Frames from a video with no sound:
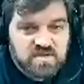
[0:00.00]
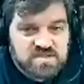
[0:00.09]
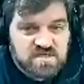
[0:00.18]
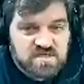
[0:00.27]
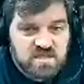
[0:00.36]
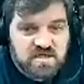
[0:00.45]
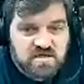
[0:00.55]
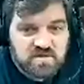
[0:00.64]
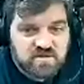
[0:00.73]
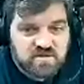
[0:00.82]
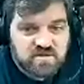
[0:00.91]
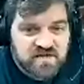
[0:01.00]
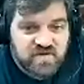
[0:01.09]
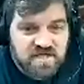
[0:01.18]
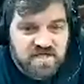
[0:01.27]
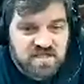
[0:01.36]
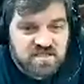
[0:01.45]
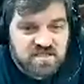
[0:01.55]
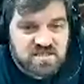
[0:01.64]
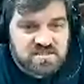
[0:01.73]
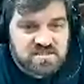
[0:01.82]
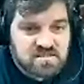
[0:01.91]
see here real quick if I can get
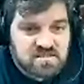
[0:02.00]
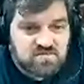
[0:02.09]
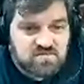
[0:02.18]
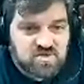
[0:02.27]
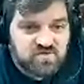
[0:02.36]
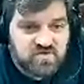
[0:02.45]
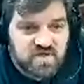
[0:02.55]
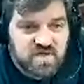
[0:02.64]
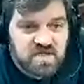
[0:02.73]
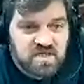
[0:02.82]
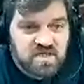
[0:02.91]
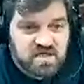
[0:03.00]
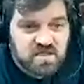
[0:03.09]
this thing.